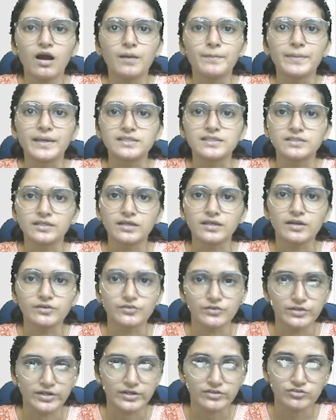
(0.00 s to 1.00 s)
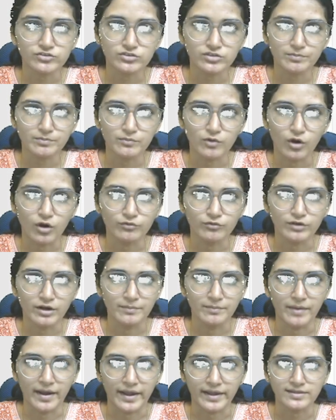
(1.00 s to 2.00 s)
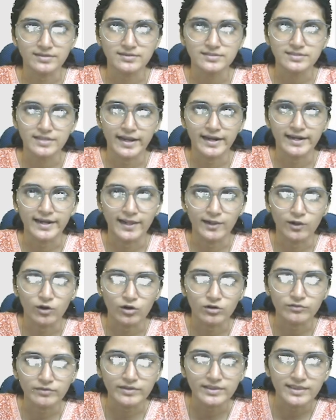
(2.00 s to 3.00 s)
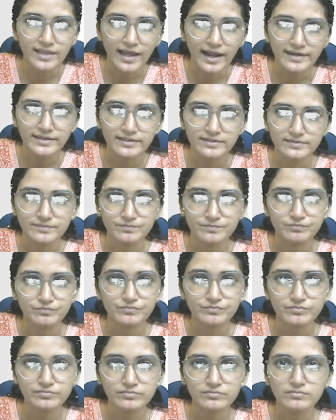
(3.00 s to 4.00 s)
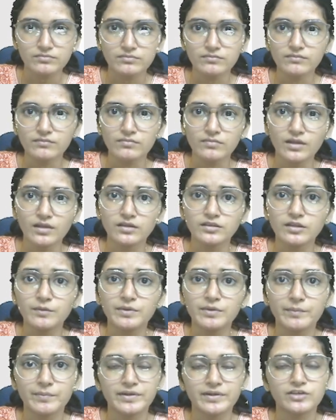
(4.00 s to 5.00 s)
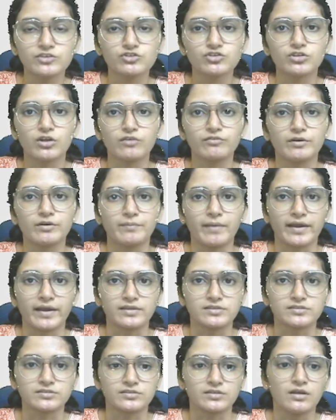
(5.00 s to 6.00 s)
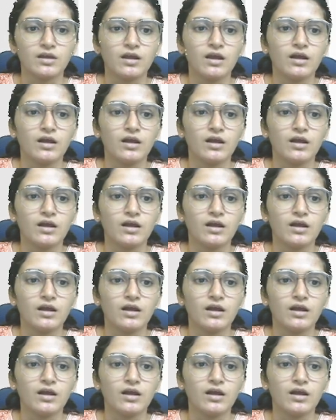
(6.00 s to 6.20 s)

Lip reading: basic introduction of amines, and along with that the preparation of amines.